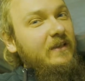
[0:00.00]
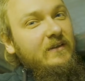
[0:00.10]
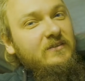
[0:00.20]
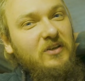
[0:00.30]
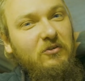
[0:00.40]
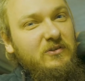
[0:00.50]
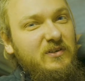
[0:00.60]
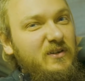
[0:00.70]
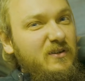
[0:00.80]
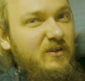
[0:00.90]
say in
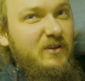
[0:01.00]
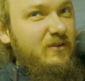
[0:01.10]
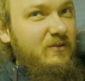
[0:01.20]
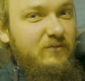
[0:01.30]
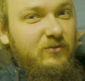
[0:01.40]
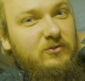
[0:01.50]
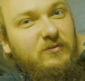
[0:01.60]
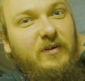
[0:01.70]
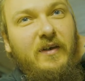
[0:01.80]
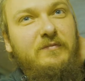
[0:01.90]
total 4
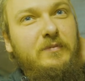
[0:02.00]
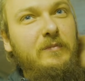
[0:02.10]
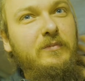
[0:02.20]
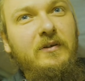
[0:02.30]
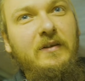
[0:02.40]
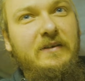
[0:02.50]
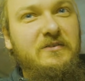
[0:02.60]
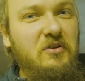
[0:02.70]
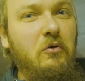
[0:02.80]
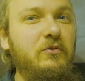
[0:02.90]
to 5 people
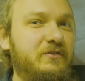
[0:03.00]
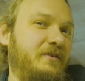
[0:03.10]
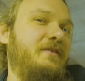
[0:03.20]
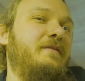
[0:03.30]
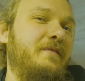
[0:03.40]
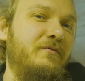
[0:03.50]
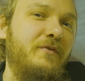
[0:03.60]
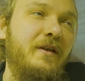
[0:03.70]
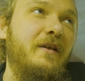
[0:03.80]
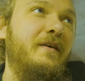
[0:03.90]
at total that
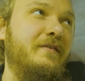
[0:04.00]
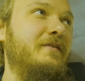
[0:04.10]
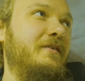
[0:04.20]
realize it.